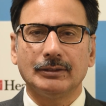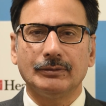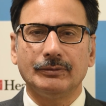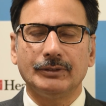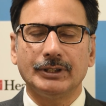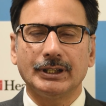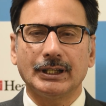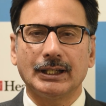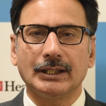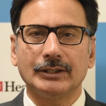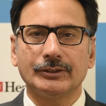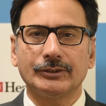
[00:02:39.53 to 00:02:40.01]

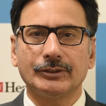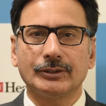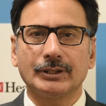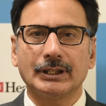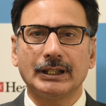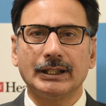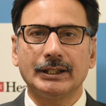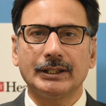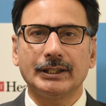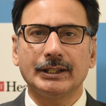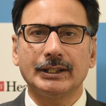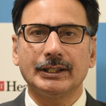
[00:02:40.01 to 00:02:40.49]
We are also
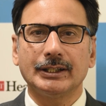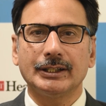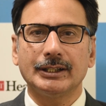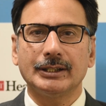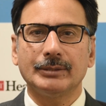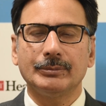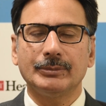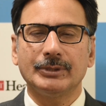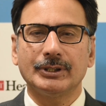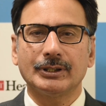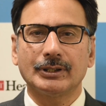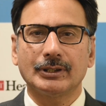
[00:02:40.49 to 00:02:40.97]
getting in
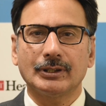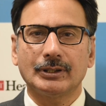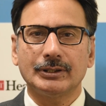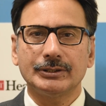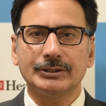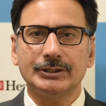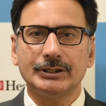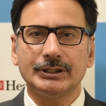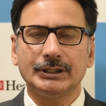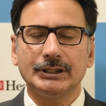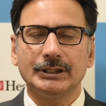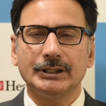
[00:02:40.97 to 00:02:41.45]

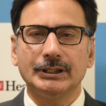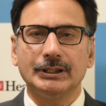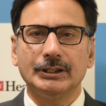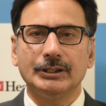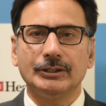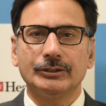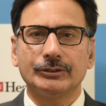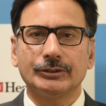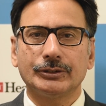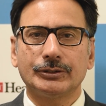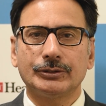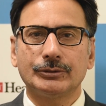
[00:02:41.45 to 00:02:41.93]
immunology.
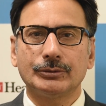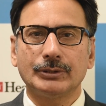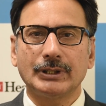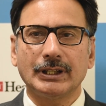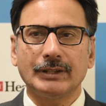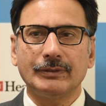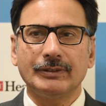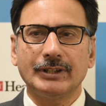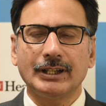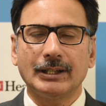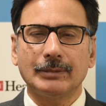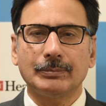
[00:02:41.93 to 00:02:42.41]
So
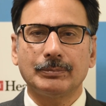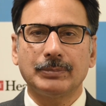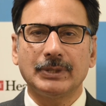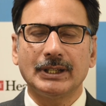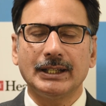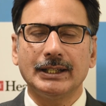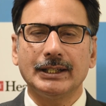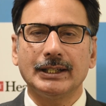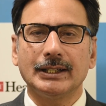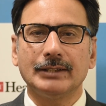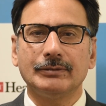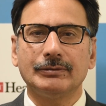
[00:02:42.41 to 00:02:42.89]
today we are
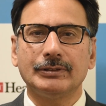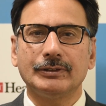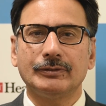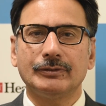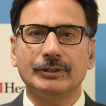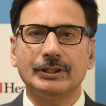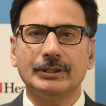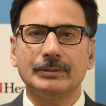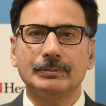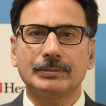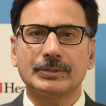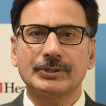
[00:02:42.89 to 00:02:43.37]
playing in
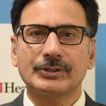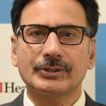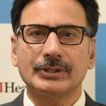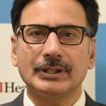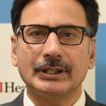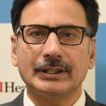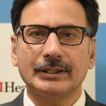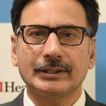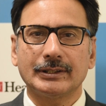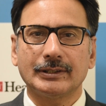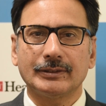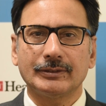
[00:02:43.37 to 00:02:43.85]

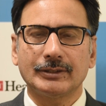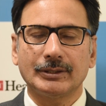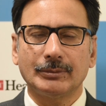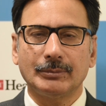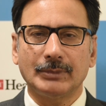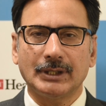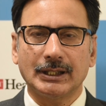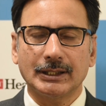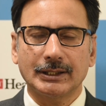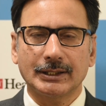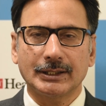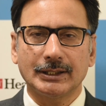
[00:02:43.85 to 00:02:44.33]
15% of the
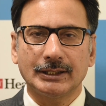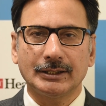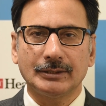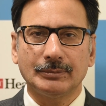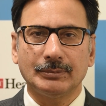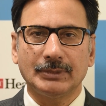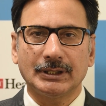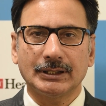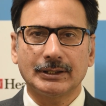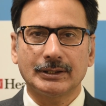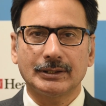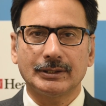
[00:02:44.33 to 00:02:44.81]
market,
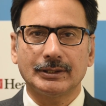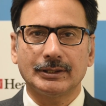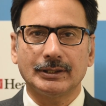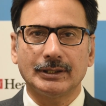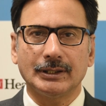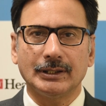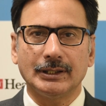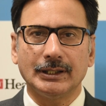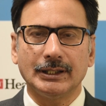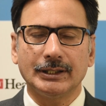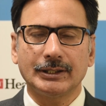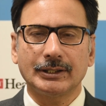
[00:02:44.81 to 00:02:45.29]
but
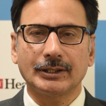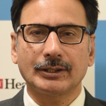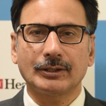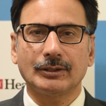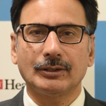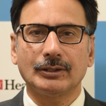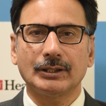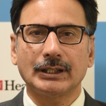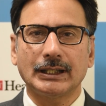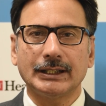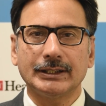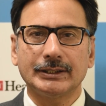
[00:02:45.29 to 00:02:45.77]
later
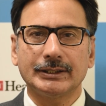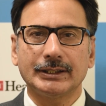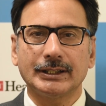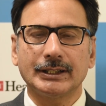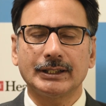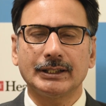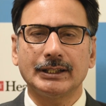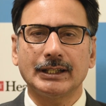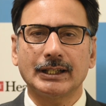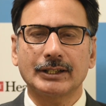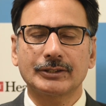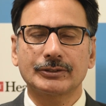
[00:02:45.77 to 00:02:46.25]
on, I
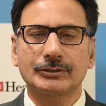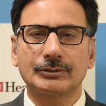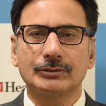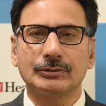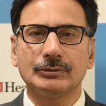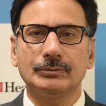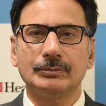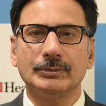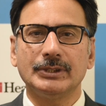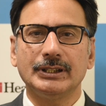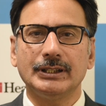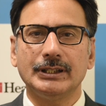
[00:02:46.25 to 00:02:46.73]
think in next
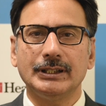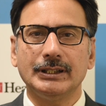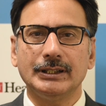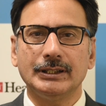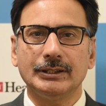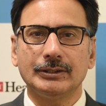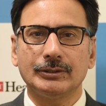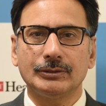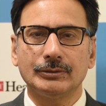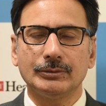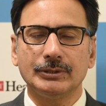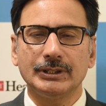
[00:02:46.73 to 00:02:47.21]
two,
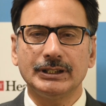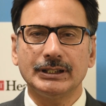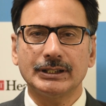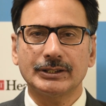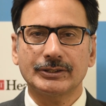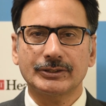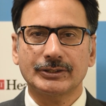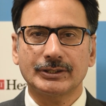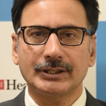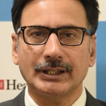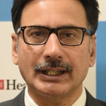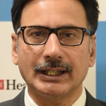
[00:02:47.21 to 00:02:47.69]
two
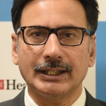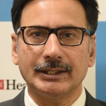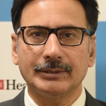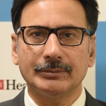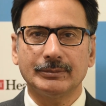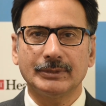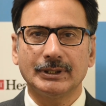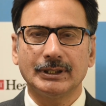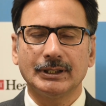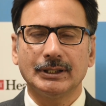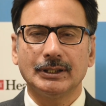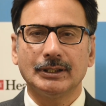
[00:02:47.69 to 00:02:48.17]
years
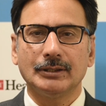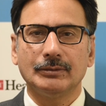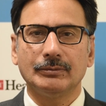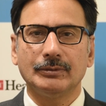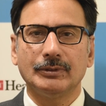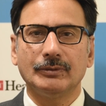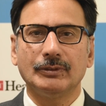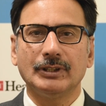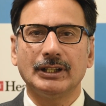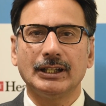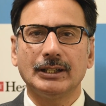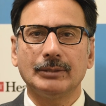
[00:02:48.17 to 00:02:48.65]
time,
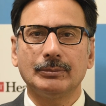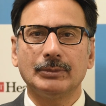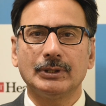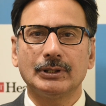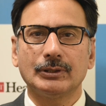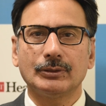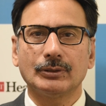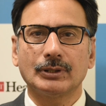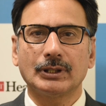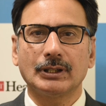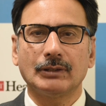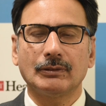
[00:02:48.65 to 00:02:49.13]
we will able
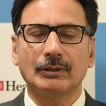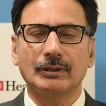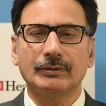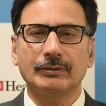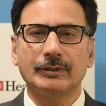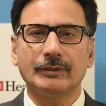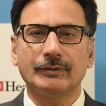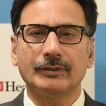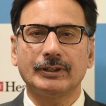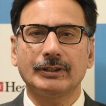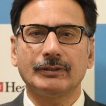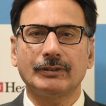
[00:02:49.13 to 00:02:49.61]
to cover
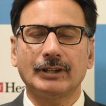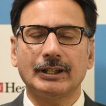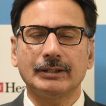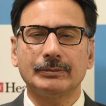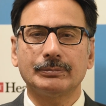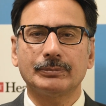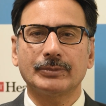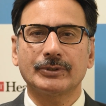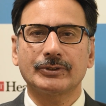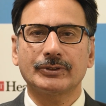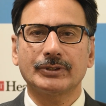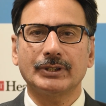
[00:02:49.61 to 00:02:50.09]

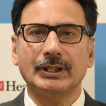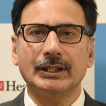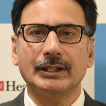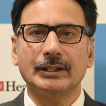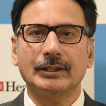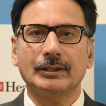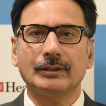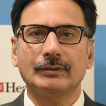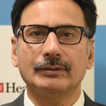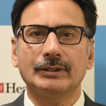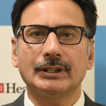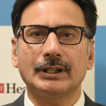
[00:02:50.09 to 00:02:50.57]

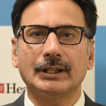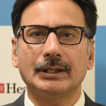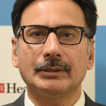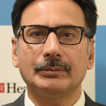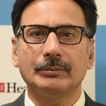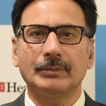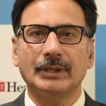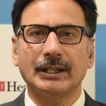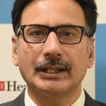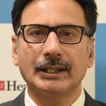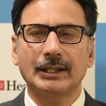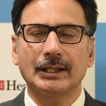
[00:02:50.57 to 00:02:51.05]
55% of the
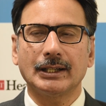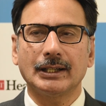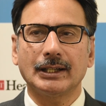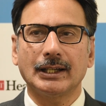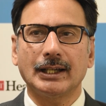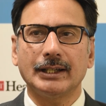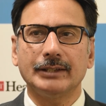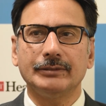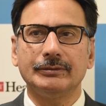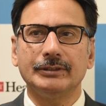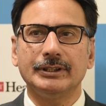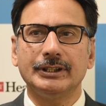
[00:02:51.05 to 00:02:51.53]
medical
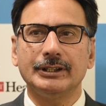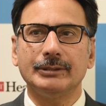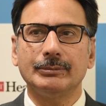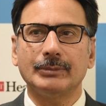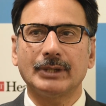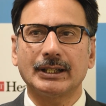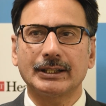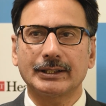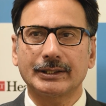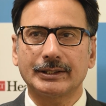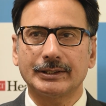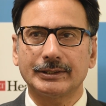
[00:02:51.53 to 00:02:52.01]
IVD
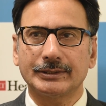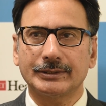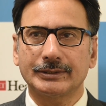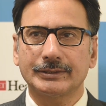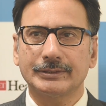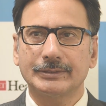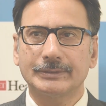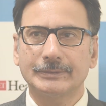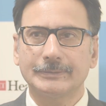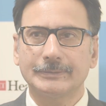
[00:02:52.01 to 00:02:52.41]
market.